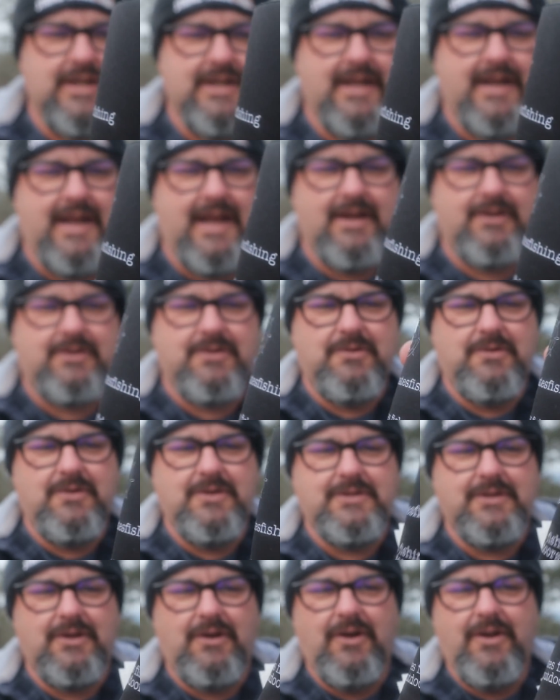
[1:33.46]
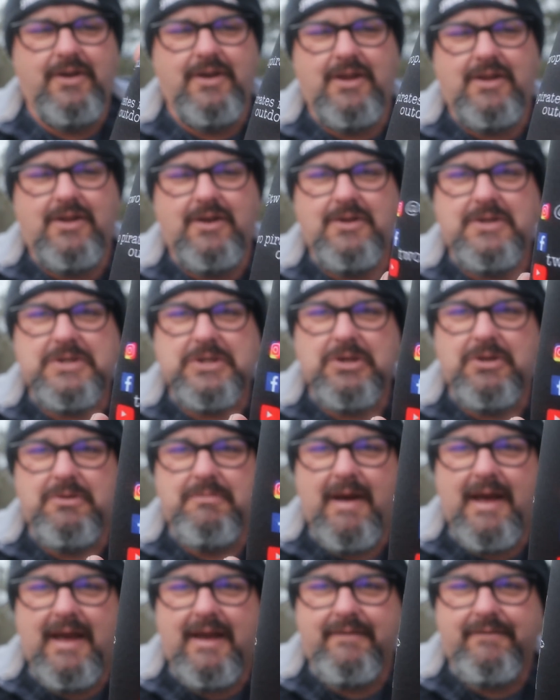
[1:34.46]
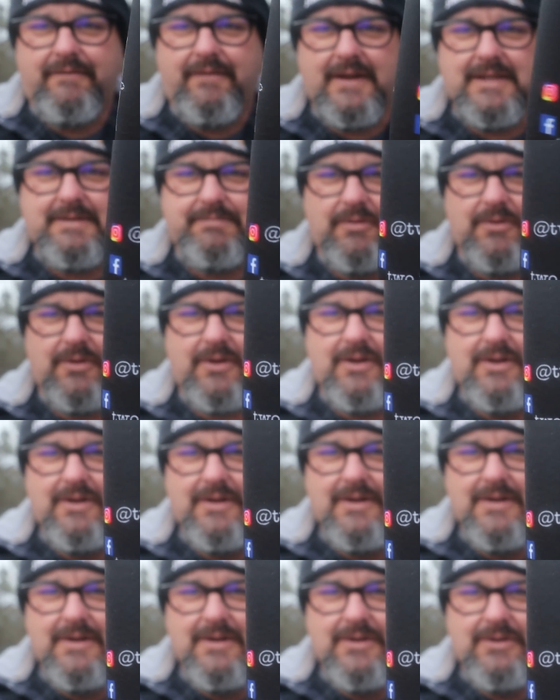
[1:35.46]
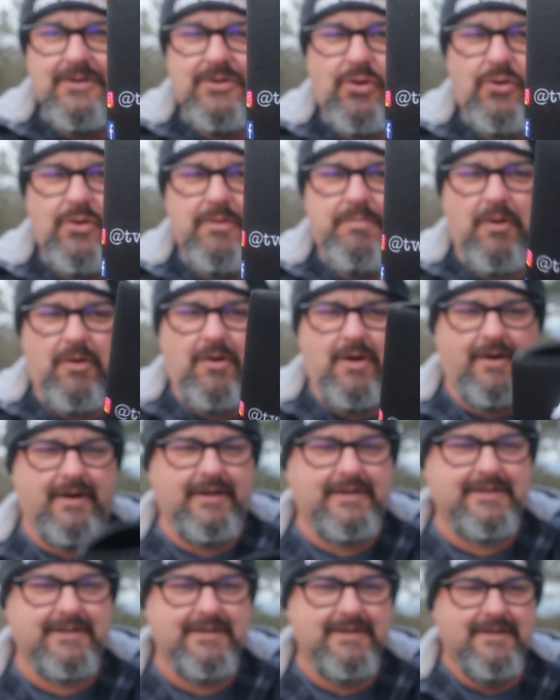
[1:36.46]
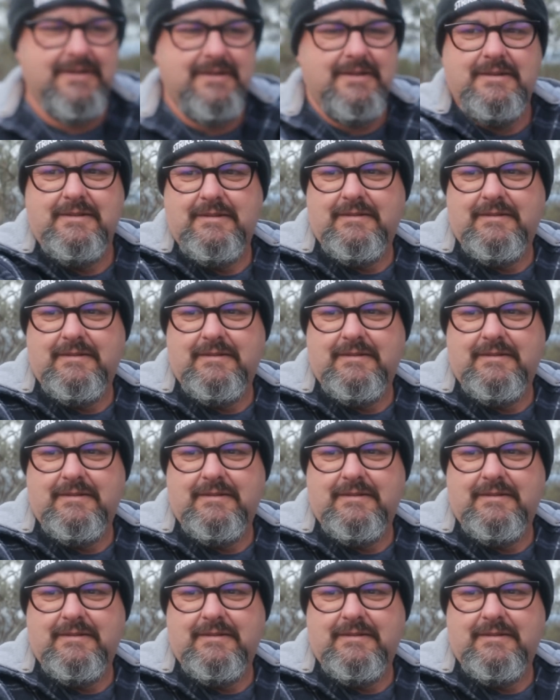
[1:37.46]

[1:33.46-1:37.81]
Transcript: fishing and outdoors on YouTube and Facebook. Two pirates.